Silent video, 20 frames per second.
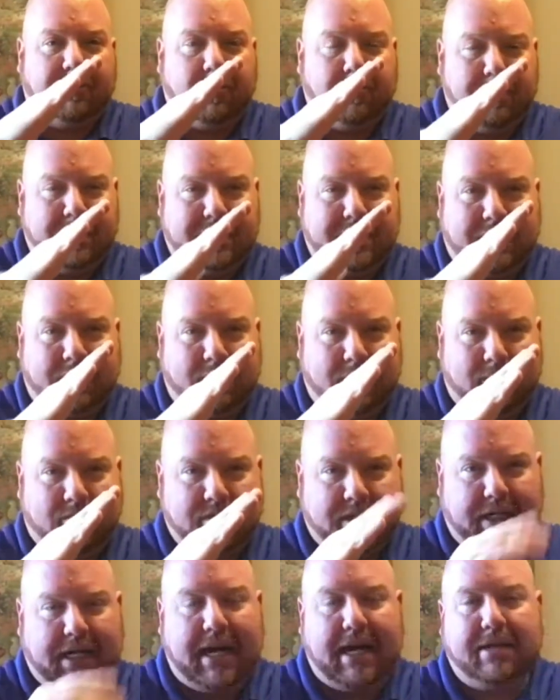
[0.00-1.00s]
your materials
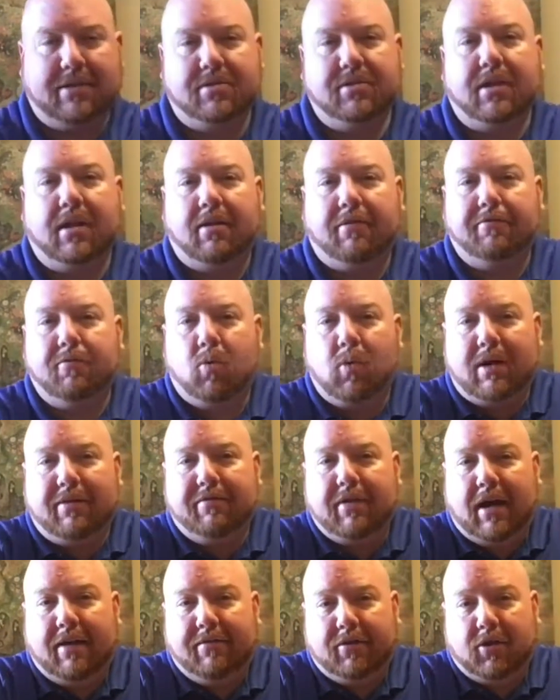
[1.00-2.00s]
against at a
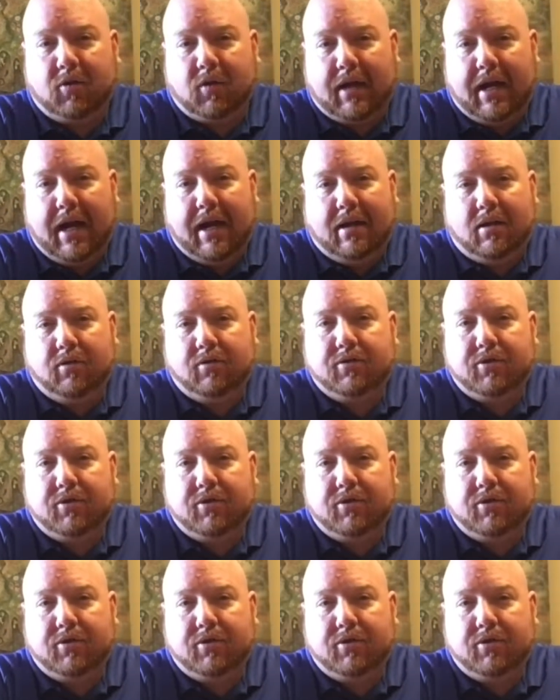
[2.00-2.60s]
45-degree angle.